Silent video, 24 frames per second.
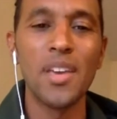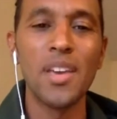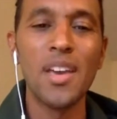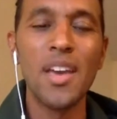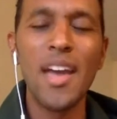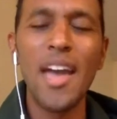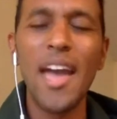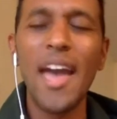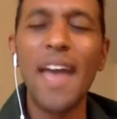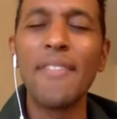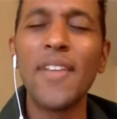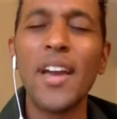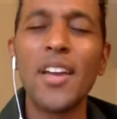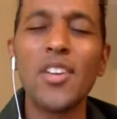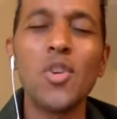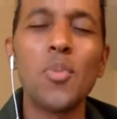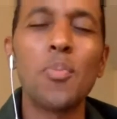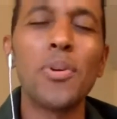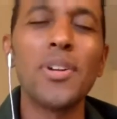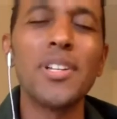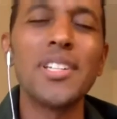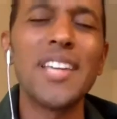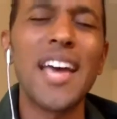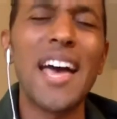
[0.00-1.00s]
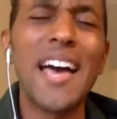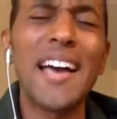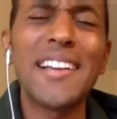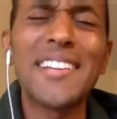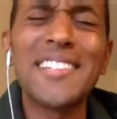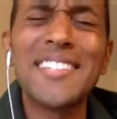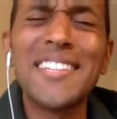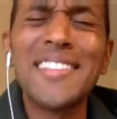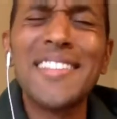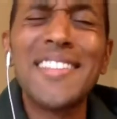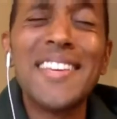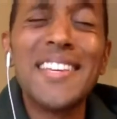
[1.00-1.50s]
and that you protect
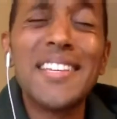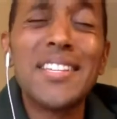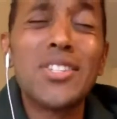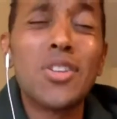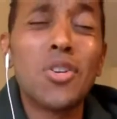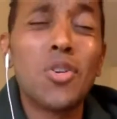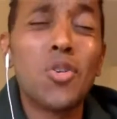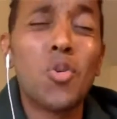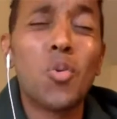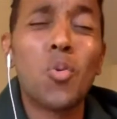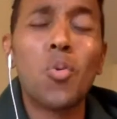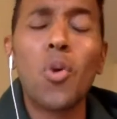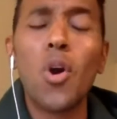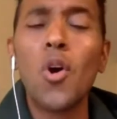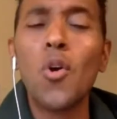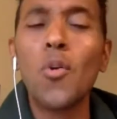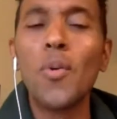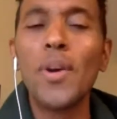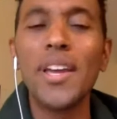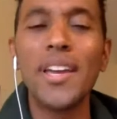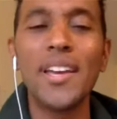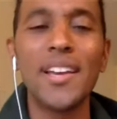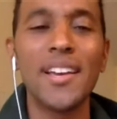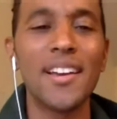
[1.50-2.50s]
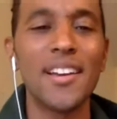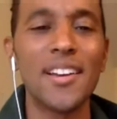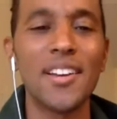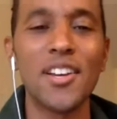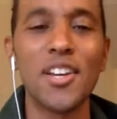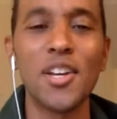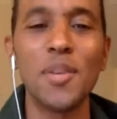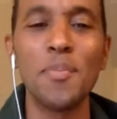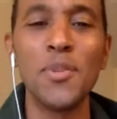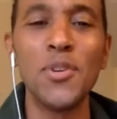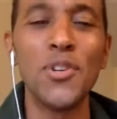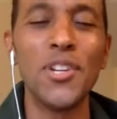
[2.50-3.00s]
this growing
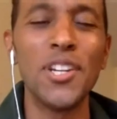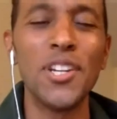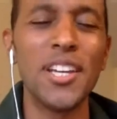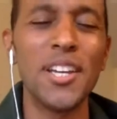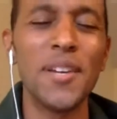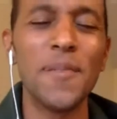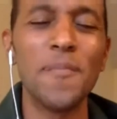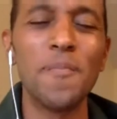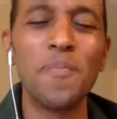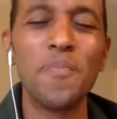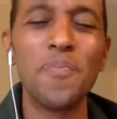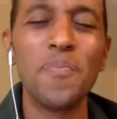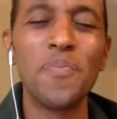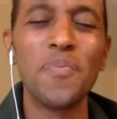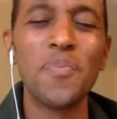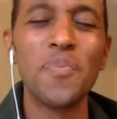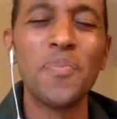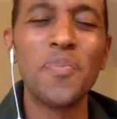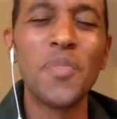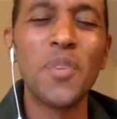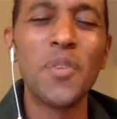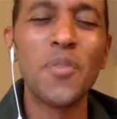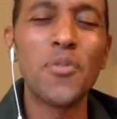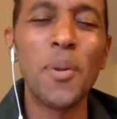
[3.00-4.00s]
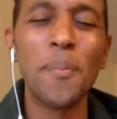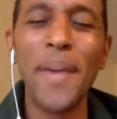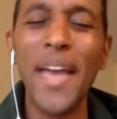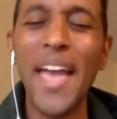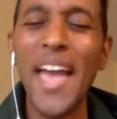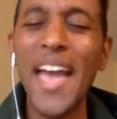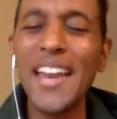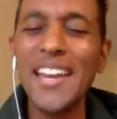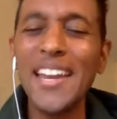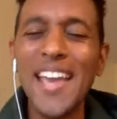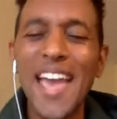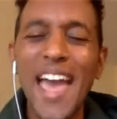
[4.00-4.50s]
community from
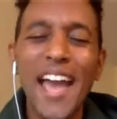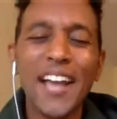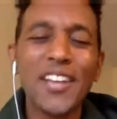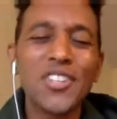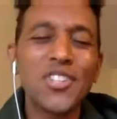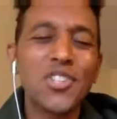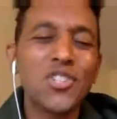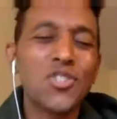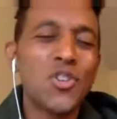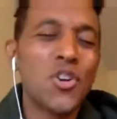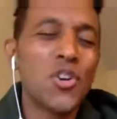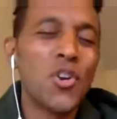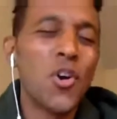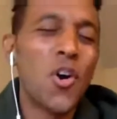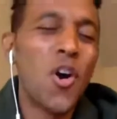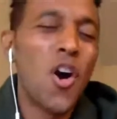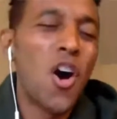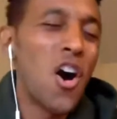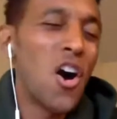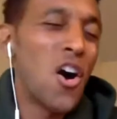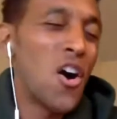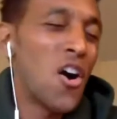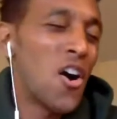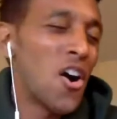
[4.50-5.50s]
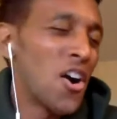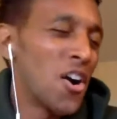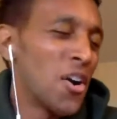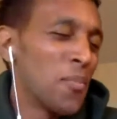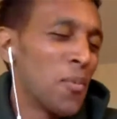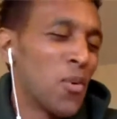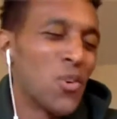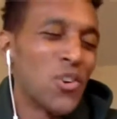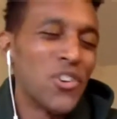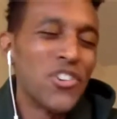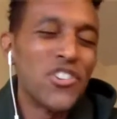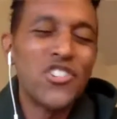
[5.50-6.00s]
any external harm
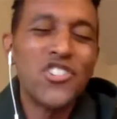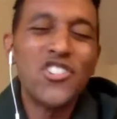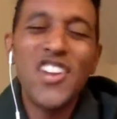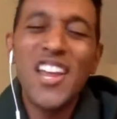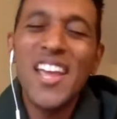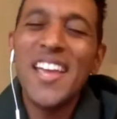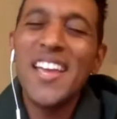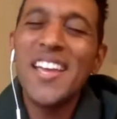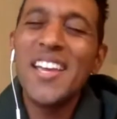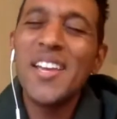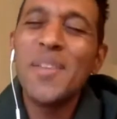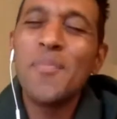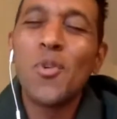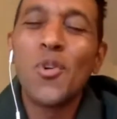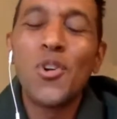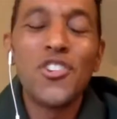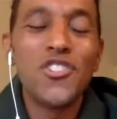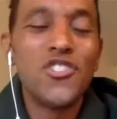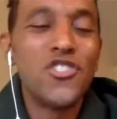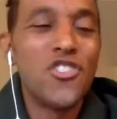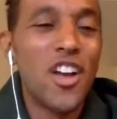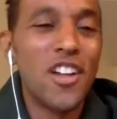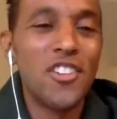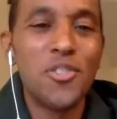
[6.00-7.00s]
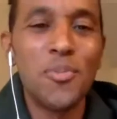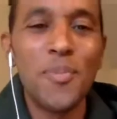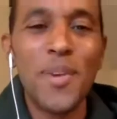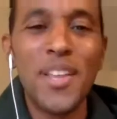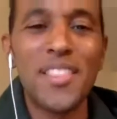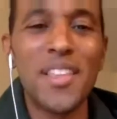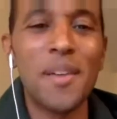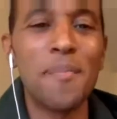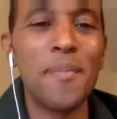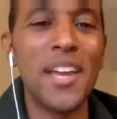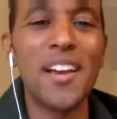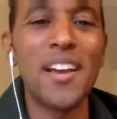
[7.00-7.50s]
or shame or judgment
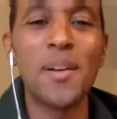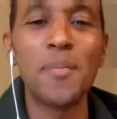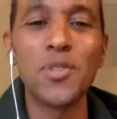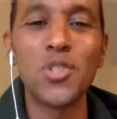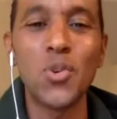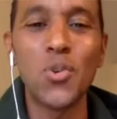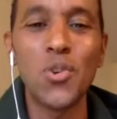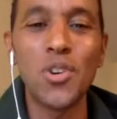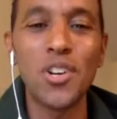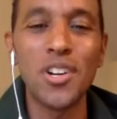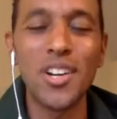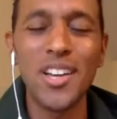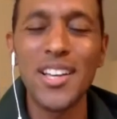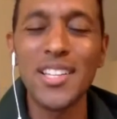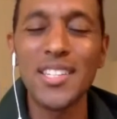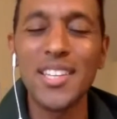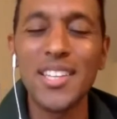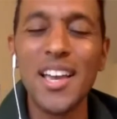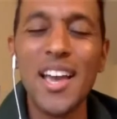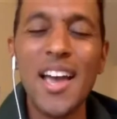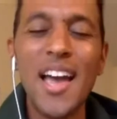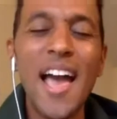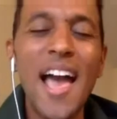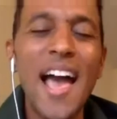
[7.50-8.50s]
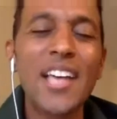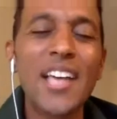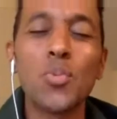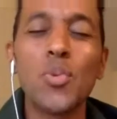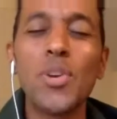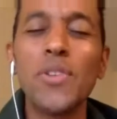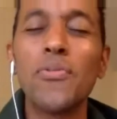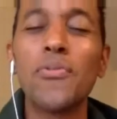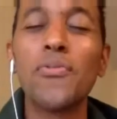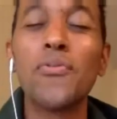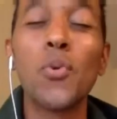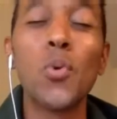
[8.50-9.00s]
that may come toward us as we
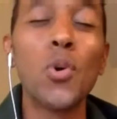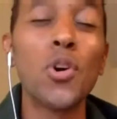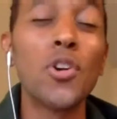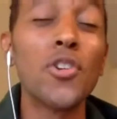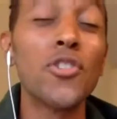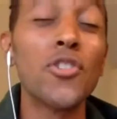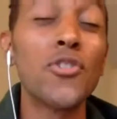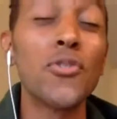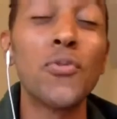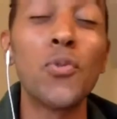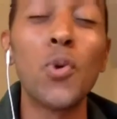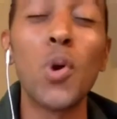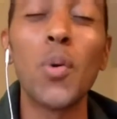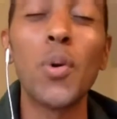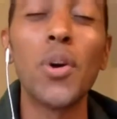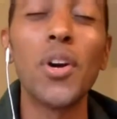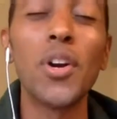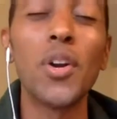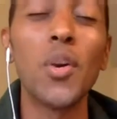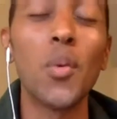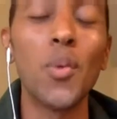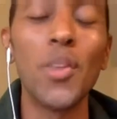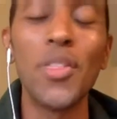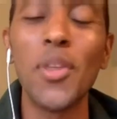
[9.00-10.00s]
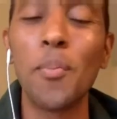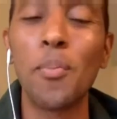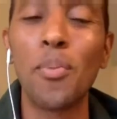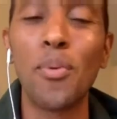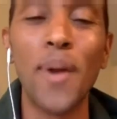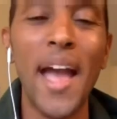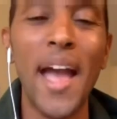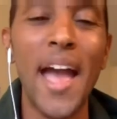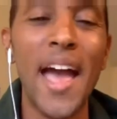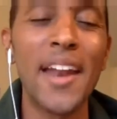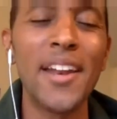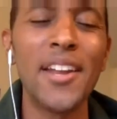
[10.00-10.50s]
forge forward with a
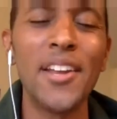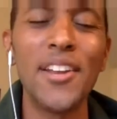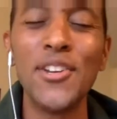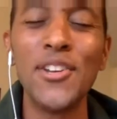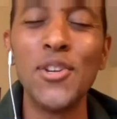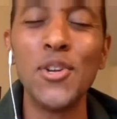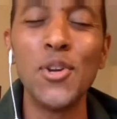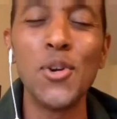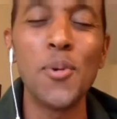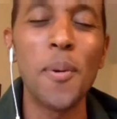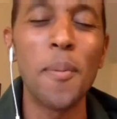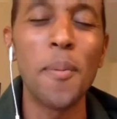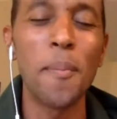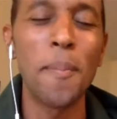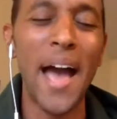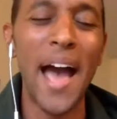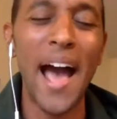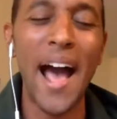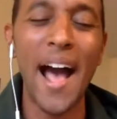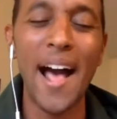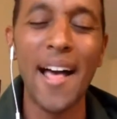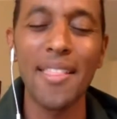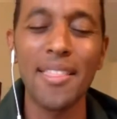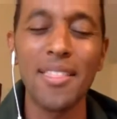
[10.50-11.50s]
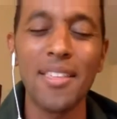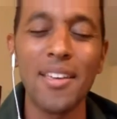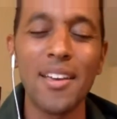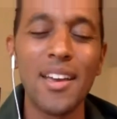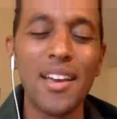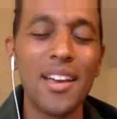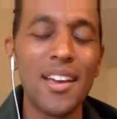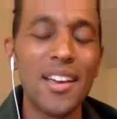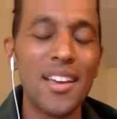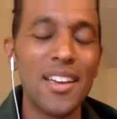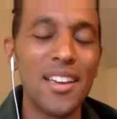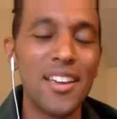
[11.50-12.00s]
brand new path
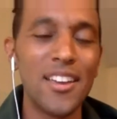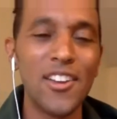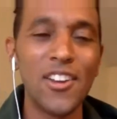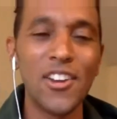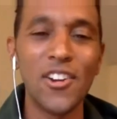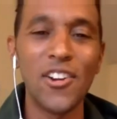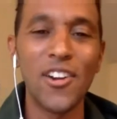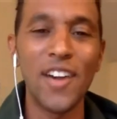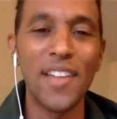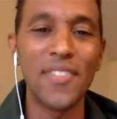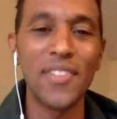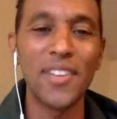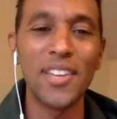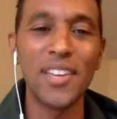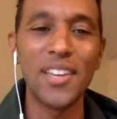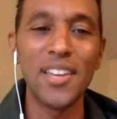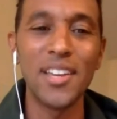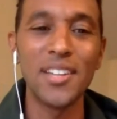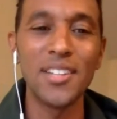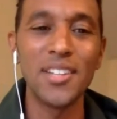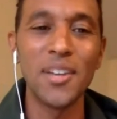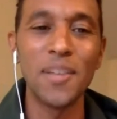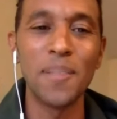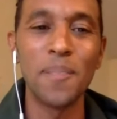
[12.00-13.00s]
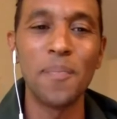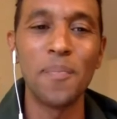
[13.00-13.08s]
here at the kingdom.